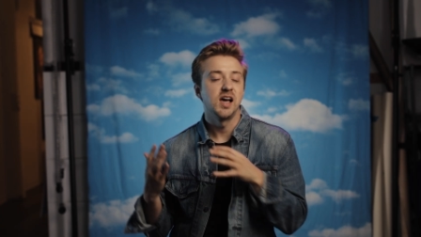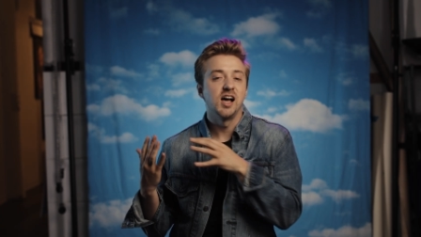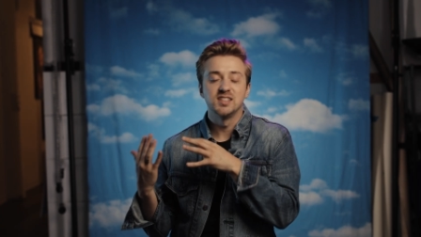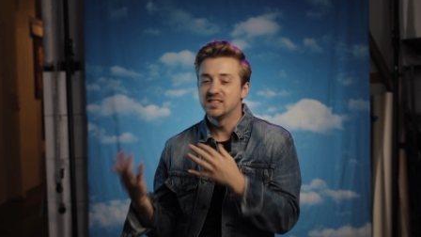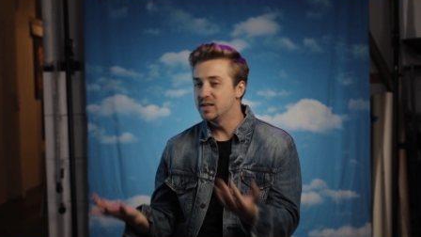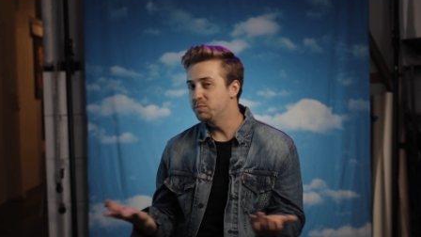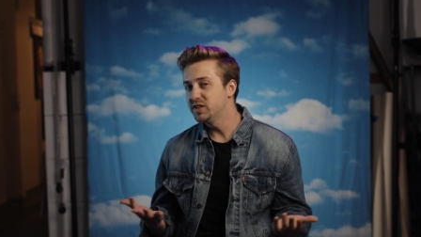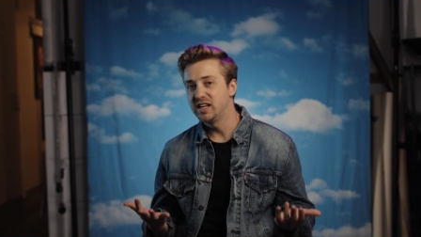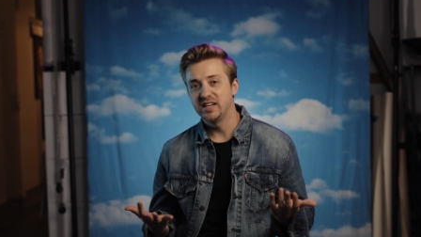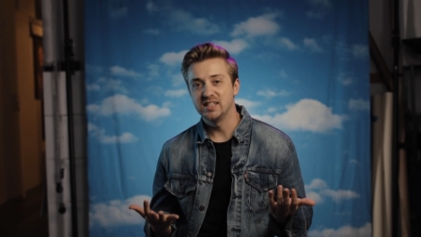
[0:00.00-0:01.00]
A simple
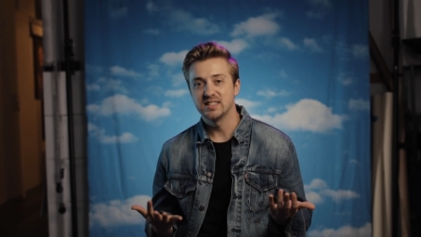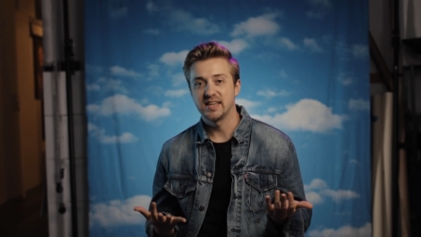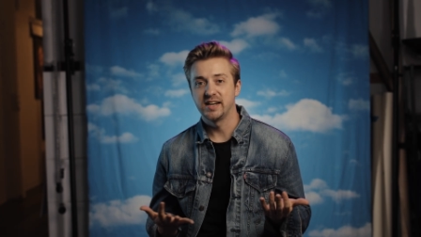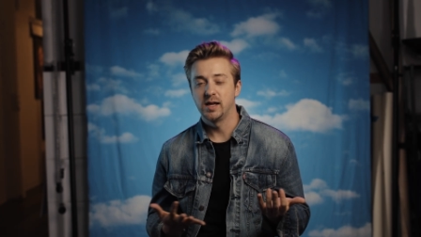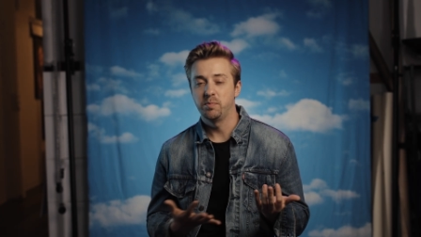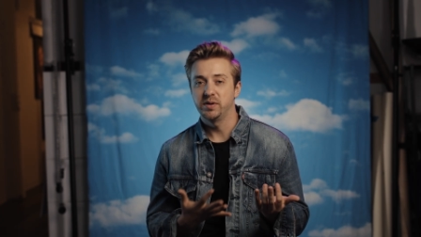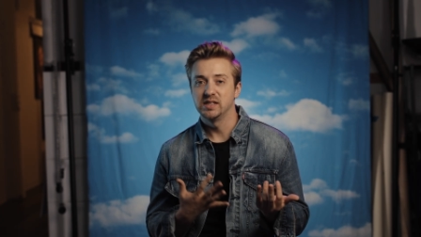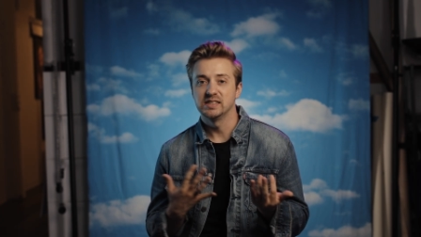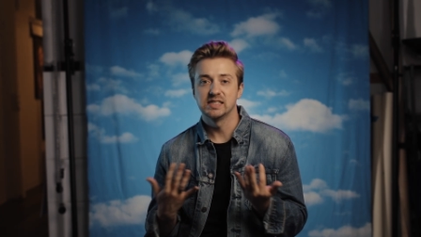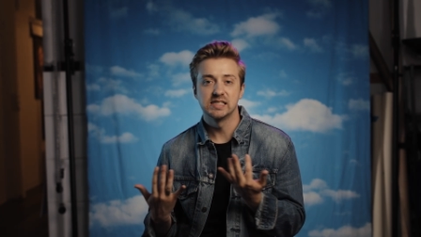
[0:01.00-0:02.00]
lighting setup,
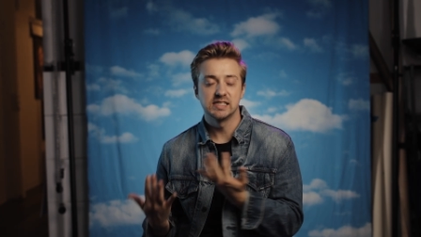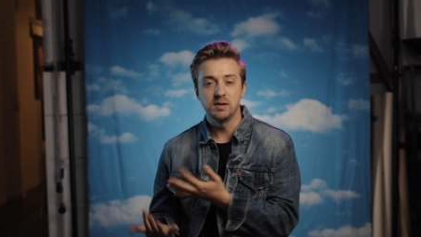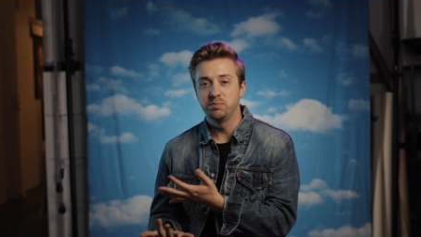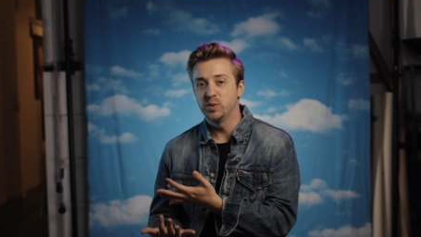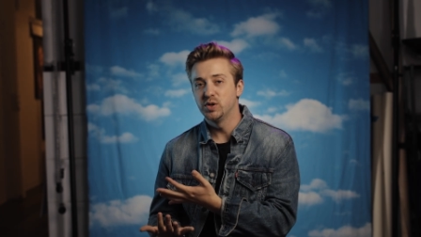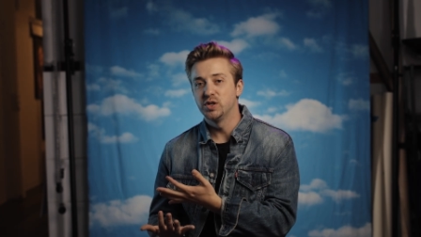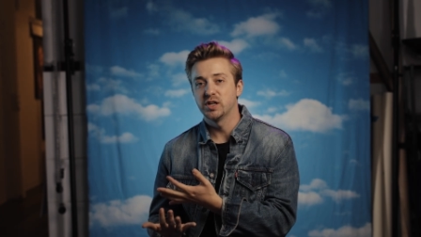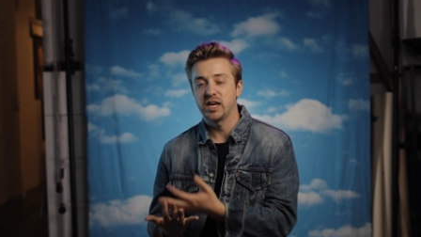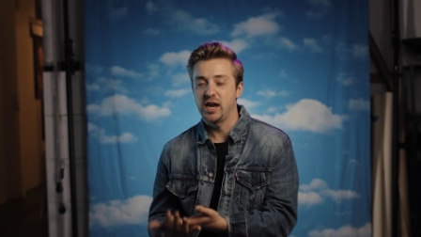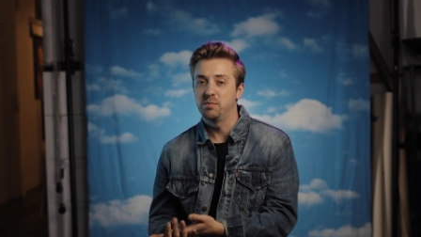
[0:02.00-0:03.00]
simple
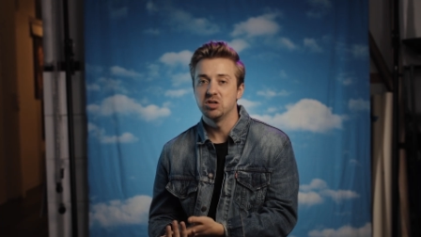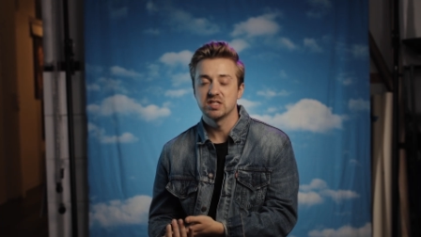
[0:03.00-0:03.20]
camera